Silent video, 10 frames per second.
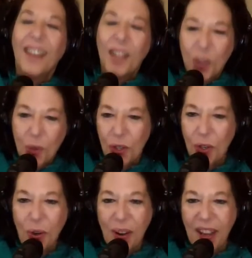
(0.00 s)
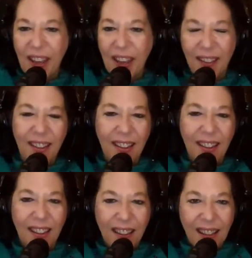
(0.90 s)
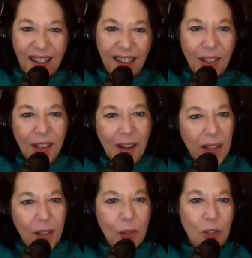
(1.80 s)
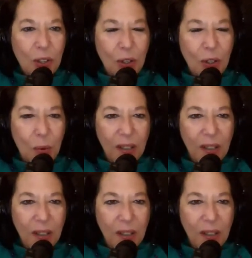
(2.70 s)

True story. Look it up on YouTube.